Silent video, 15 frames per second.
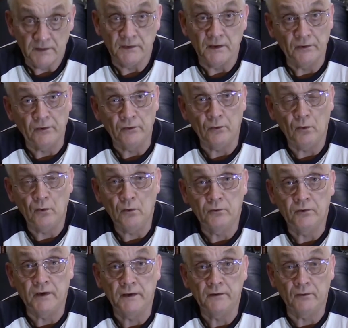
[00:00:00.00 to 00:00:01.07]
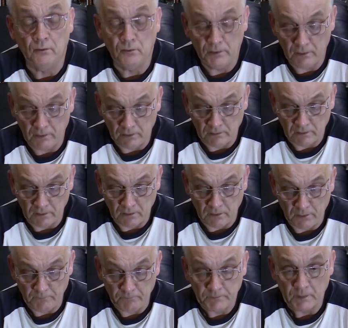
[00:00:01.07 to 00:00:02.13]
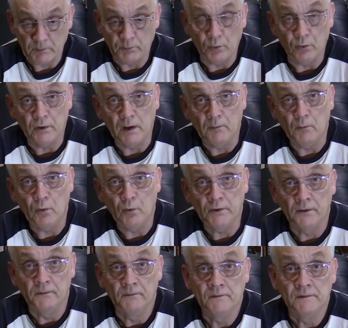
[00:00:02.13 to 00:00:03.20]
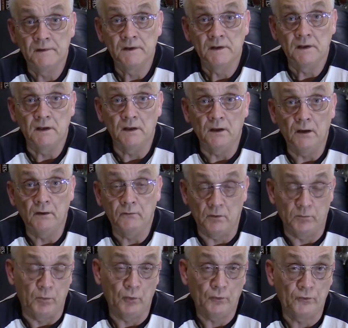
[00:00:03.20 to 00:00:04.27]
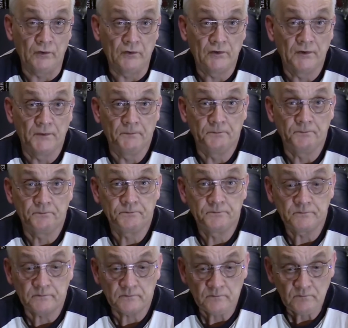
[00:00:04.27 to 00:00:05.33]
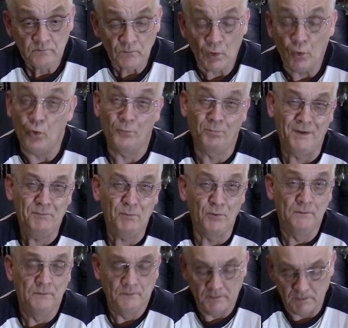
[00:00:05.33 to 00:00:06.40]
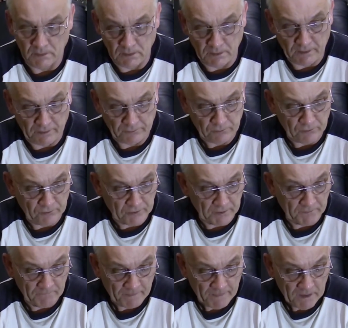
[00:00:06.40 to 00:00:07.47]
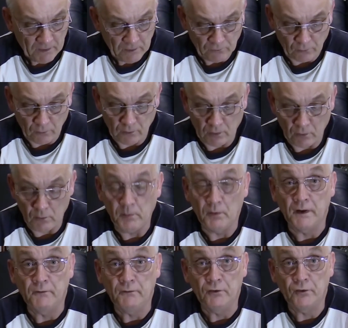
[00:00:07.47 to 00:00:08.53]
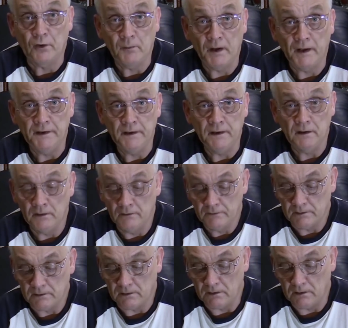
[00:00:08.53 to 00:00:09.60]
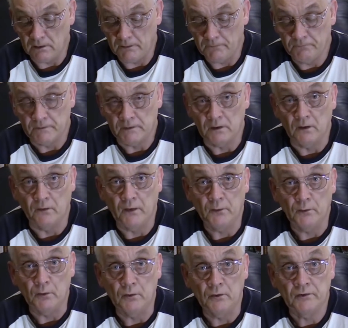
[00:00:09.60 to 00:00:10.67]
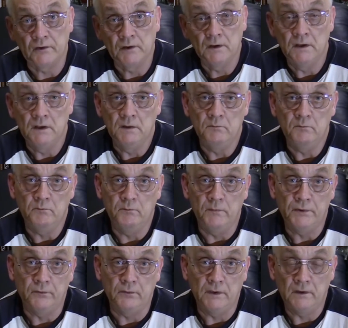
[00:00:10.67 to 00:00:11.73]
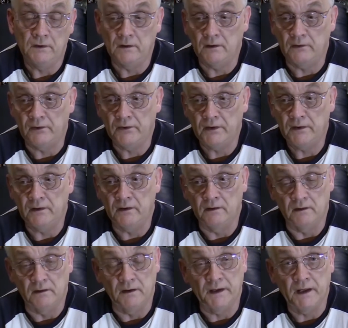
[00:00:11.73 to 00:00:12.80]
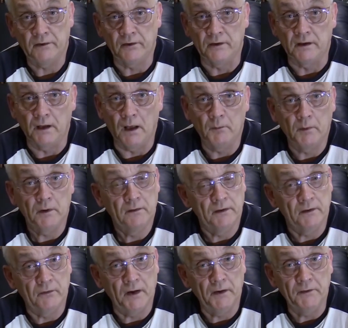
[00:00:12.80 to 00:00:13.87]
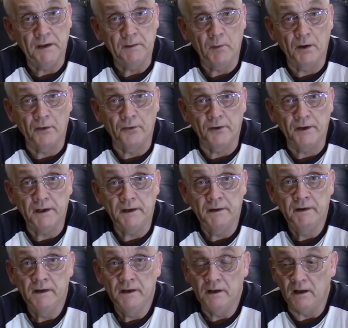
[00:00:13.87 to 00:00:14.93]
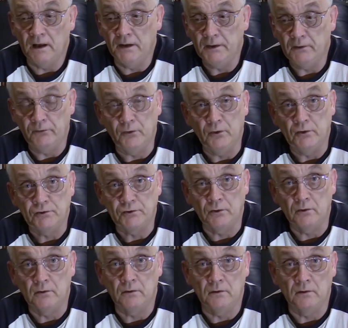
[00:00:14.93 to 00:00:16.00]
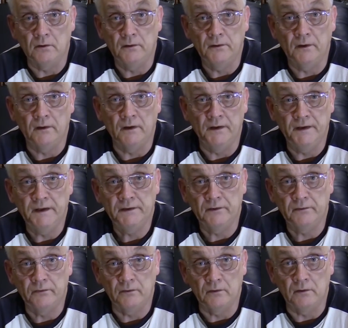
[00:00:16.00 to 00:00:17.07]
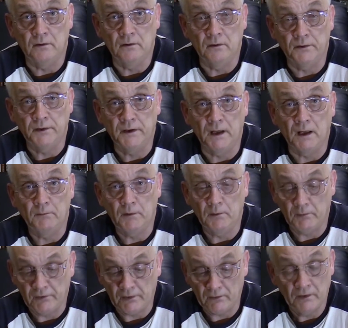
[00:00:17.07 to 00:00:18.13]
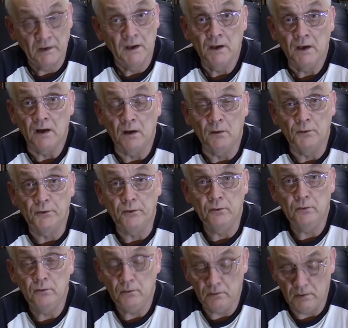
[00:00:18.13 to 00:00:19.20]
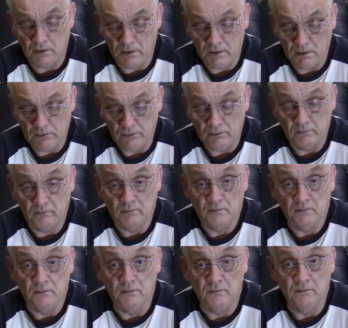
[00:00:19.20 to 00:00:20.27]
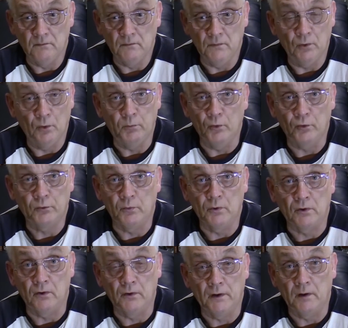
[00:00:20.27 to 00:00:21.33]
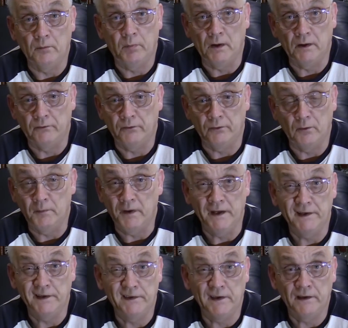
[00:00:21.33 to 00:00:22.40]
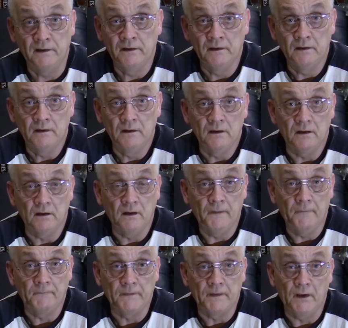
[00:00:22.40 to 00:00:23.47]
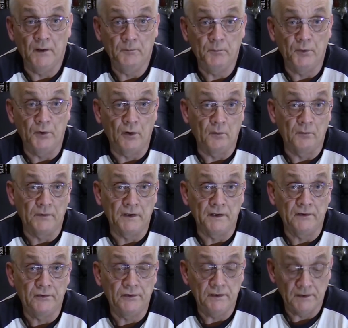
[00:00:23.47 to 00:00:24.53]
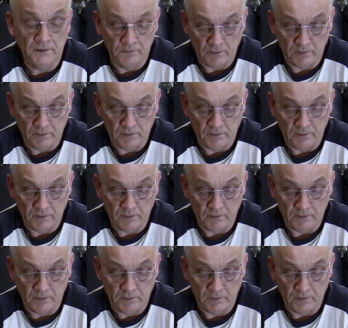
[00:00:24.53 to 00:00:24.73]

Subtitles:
This is all set on program mode for portraits, or people, I should say. So I hope it will give you some idea of how it looks. between, as I said, an excellent camera, the 5D Mark III, and the footage shot on a native on the camera myself. I'll do no post work on it apart from editing and put it up in Like-C.